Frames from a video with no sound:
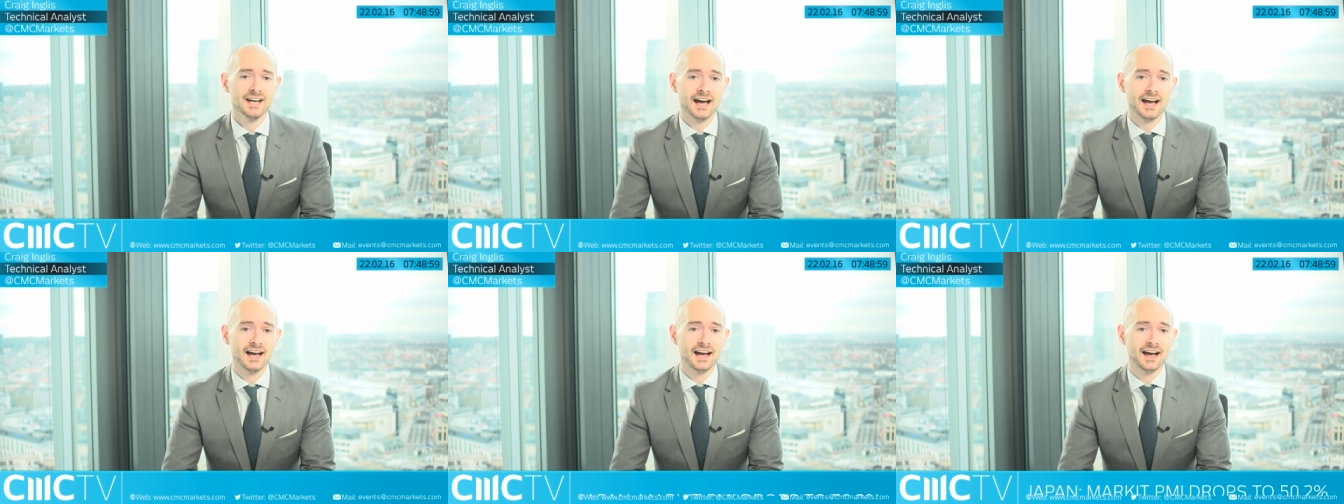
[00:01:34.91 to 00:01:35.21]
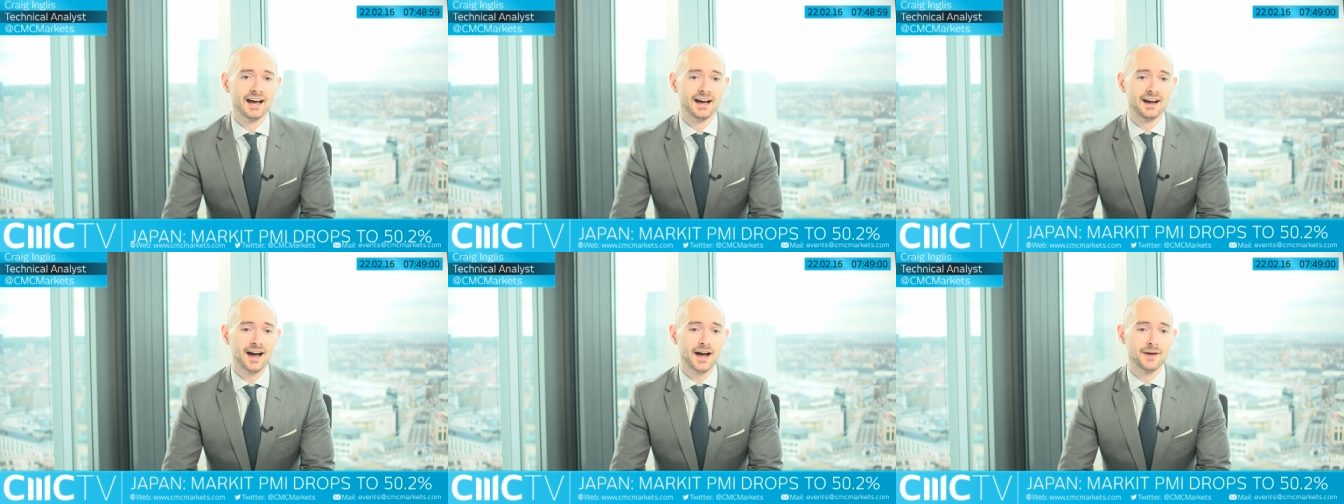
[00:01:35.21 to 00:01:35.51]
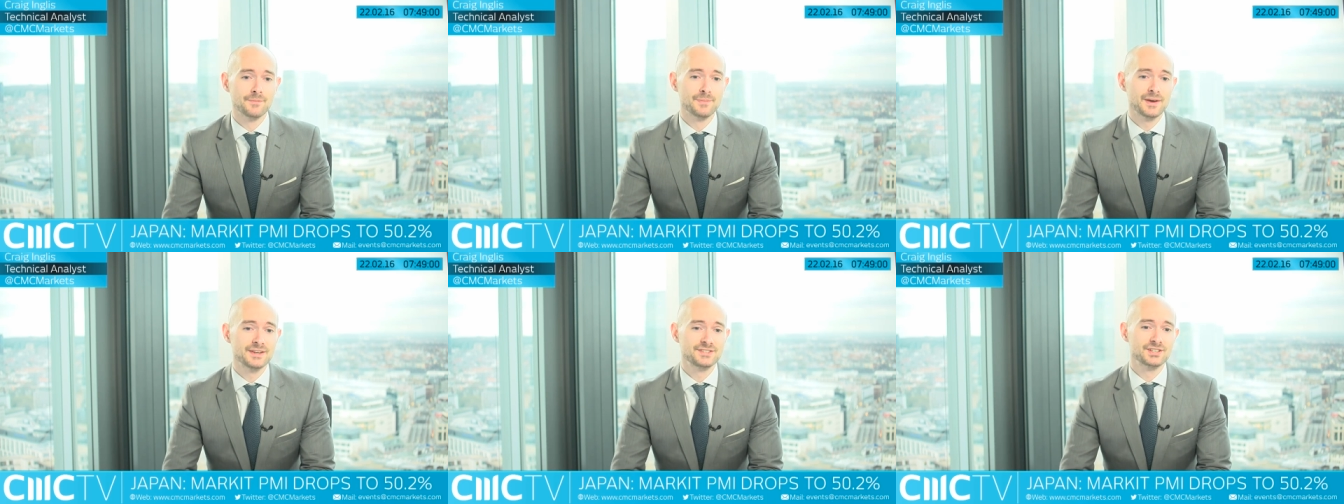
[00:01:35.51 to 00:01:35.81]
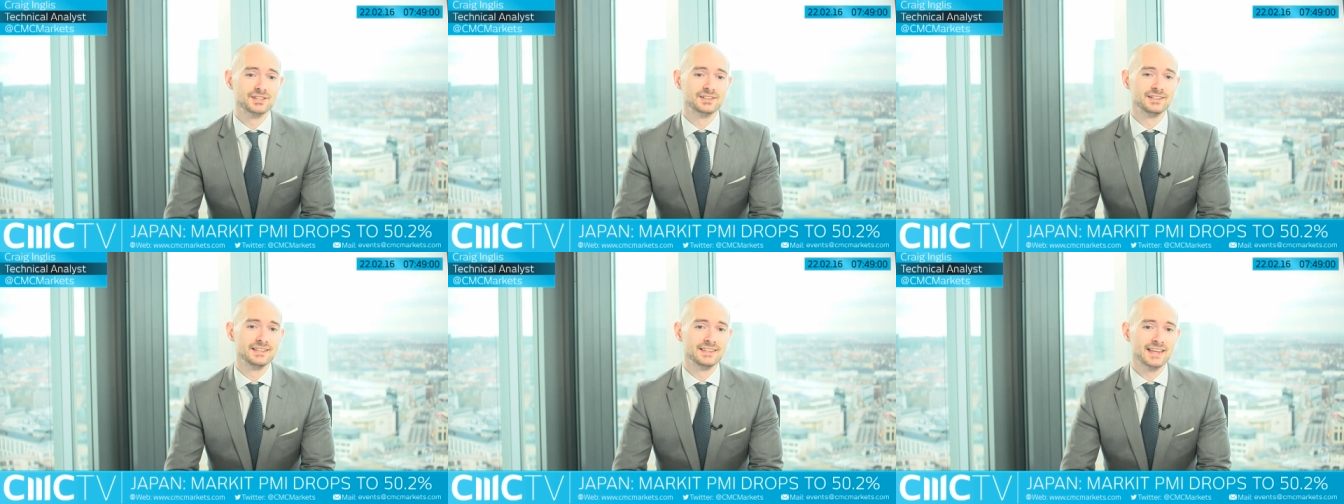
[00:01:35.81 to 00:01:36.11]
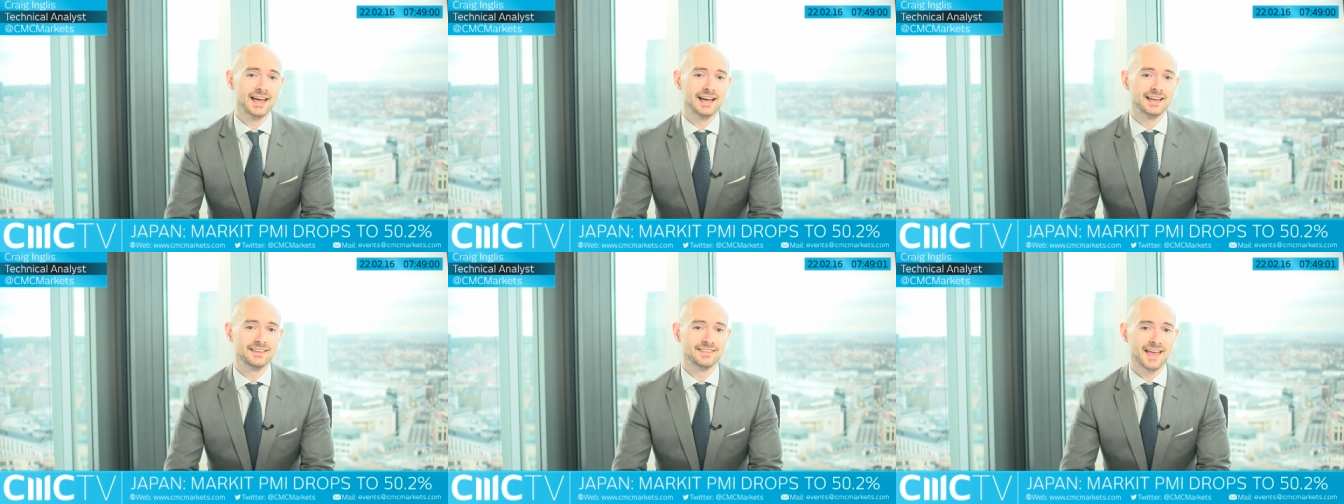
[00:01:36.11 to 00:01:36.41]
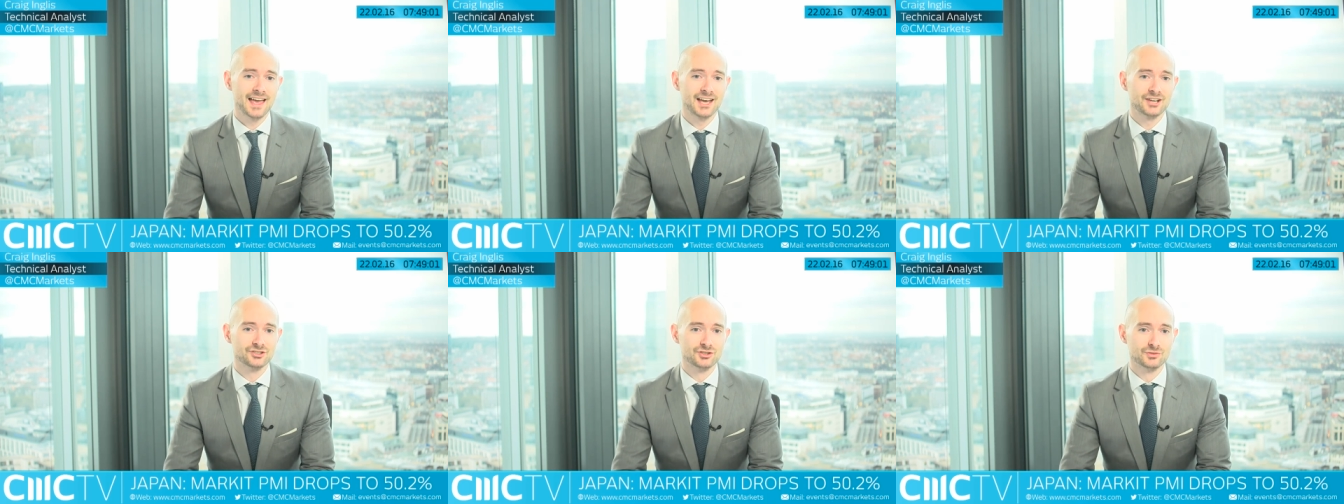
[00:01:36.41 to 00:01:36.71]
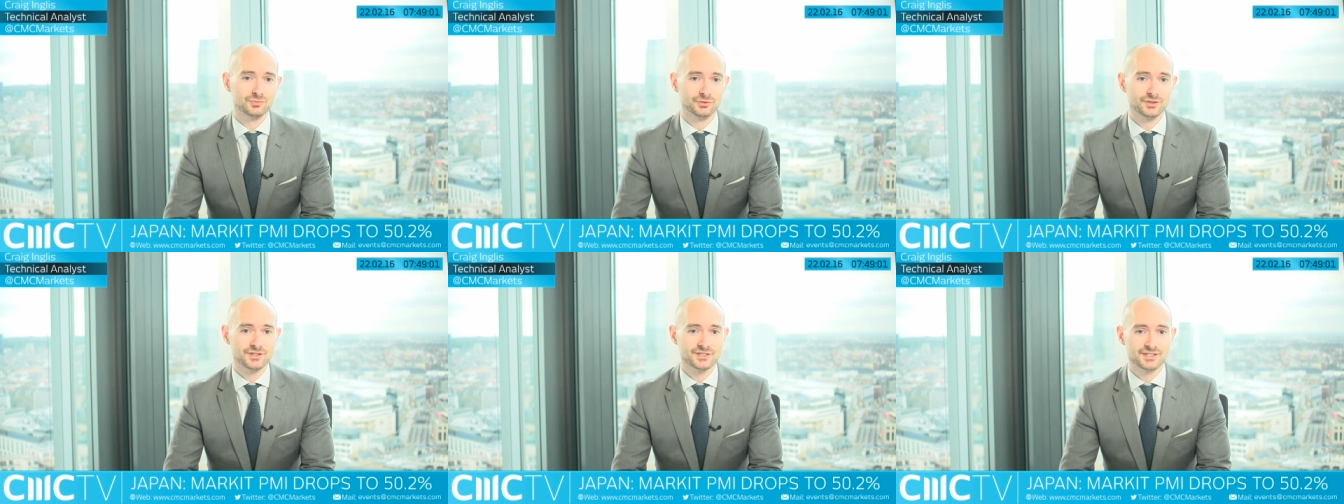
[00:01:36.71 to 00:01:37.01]
Uh, and basically that, that
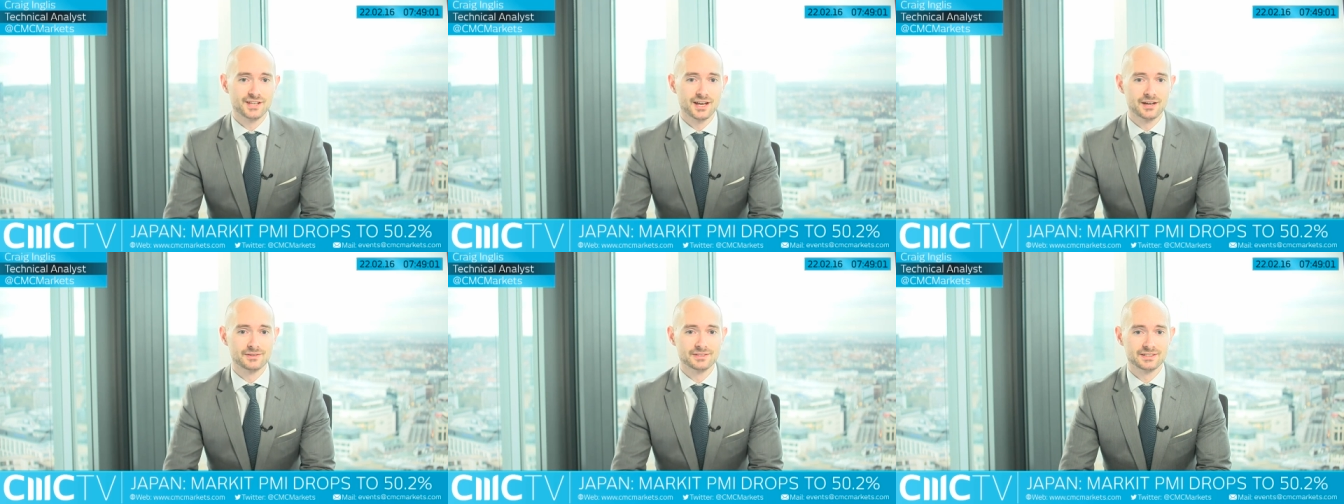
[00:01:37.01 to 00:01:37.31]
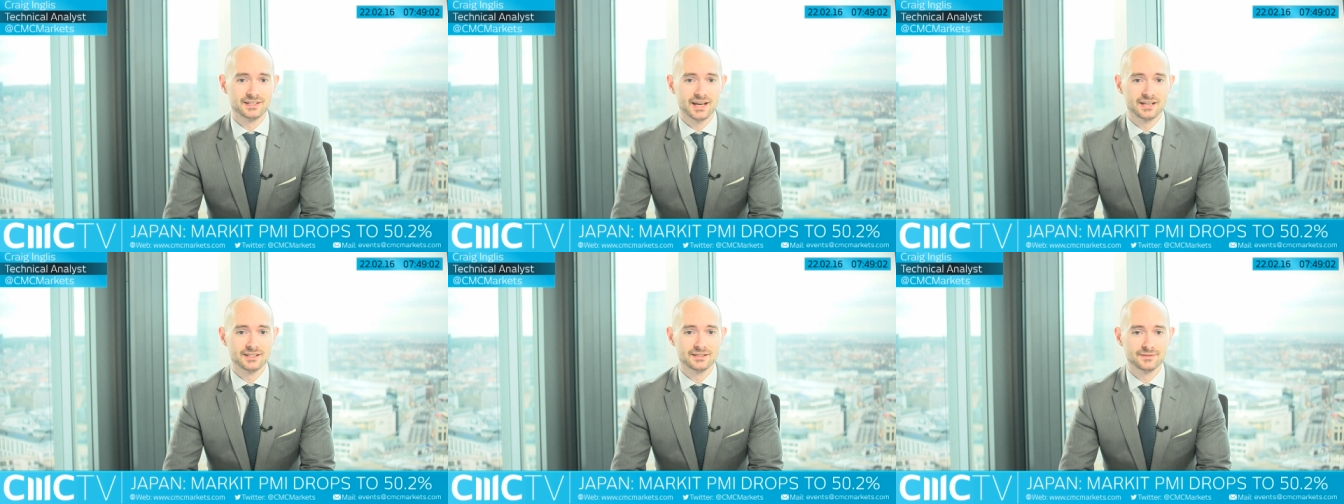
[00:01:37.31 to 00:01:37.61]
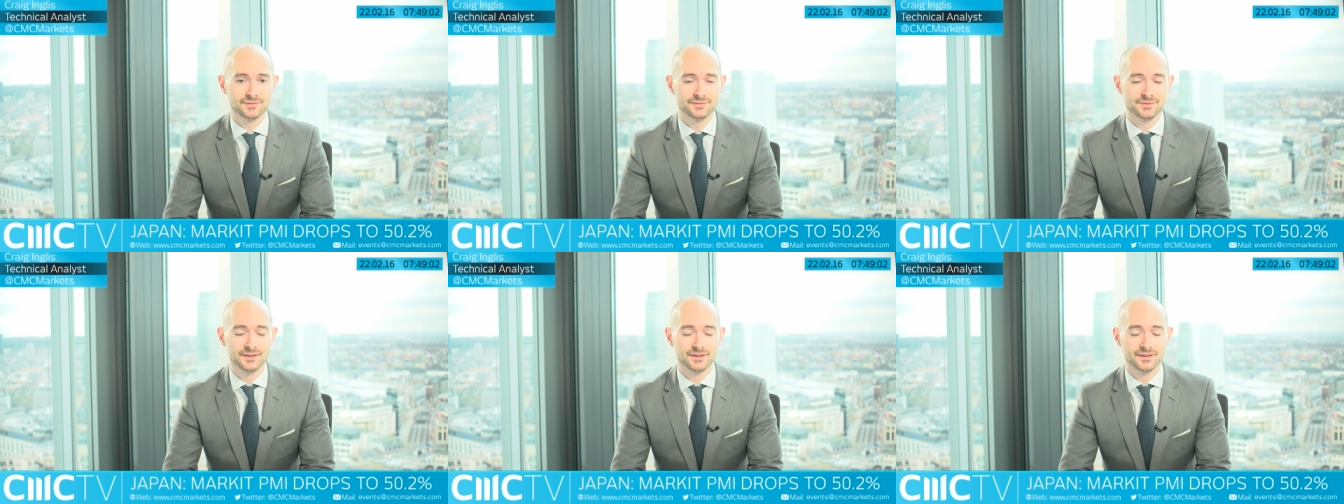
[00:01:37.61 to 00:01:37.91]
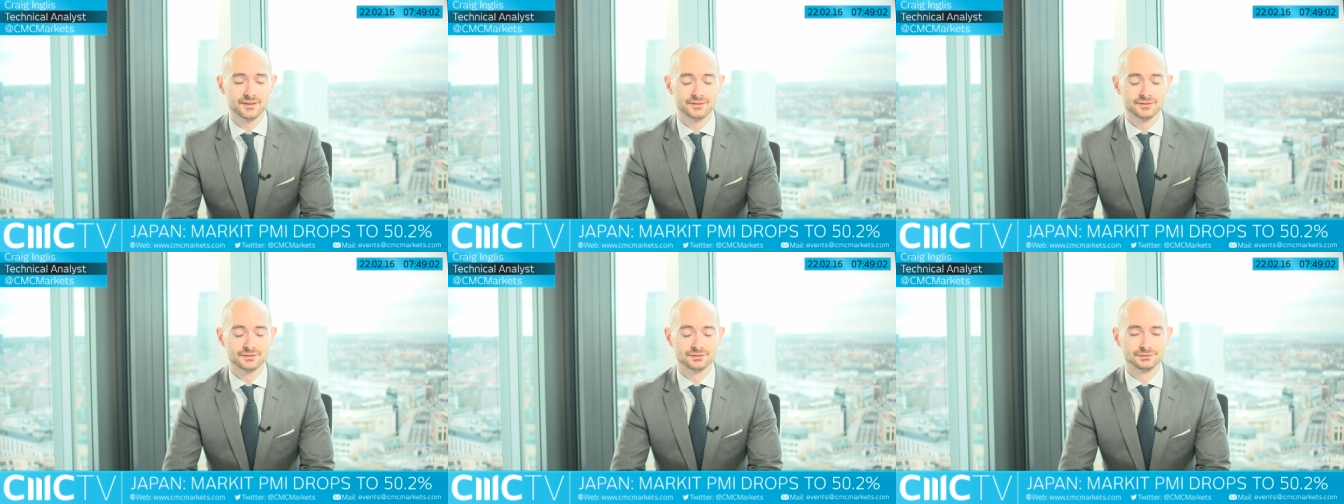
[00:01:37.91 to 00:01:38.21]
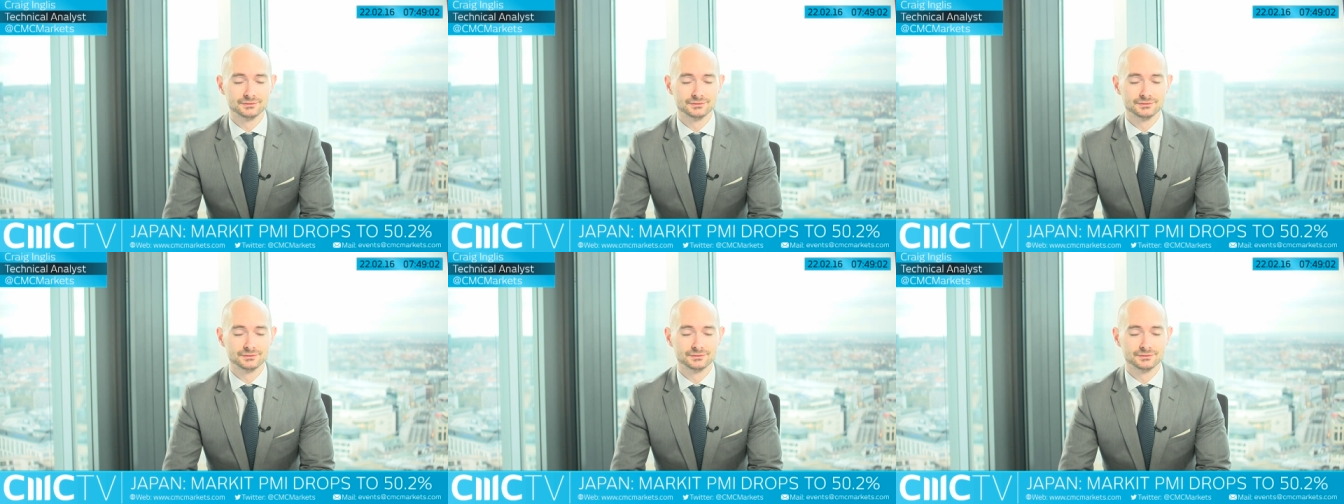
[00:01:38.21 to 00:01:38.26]
exuberance now has kind of uh,